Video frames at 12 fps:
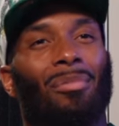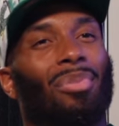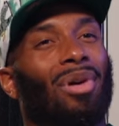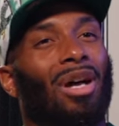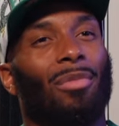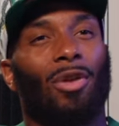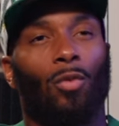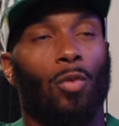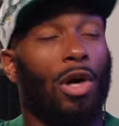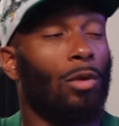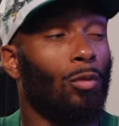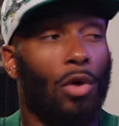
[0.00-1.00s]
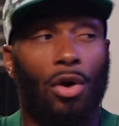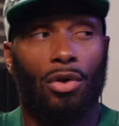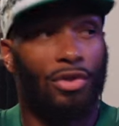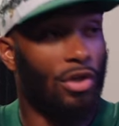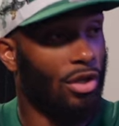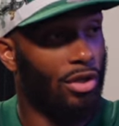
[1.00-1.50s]
I mean, one wrong
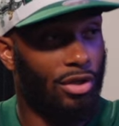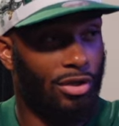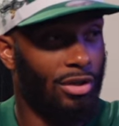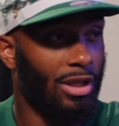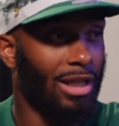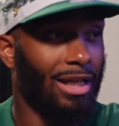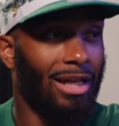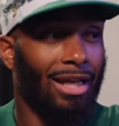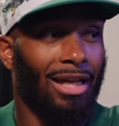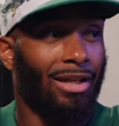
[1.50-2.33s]
turn. Yeah.